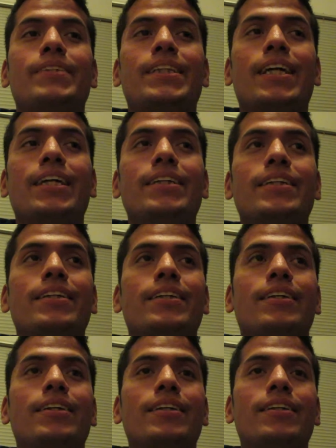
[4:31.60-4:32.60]
kind
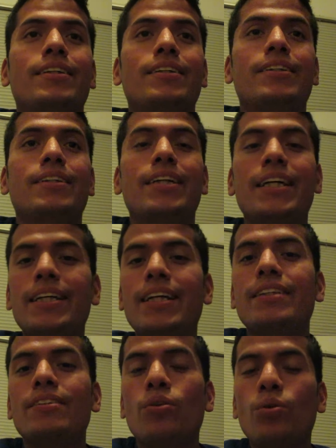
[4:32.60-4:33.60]
of,
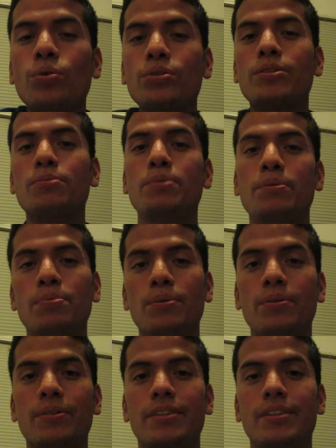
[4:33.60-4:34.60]
and older
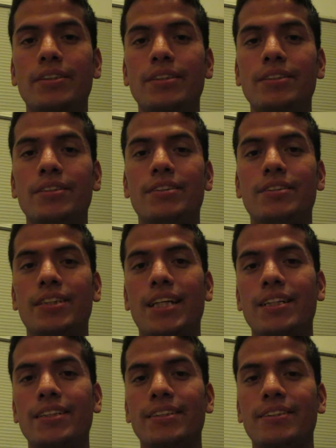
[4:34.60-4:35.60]
people. It is
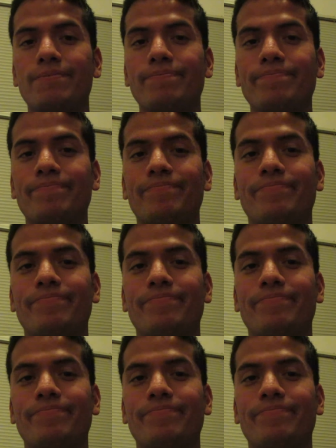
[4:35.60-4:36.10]
kind of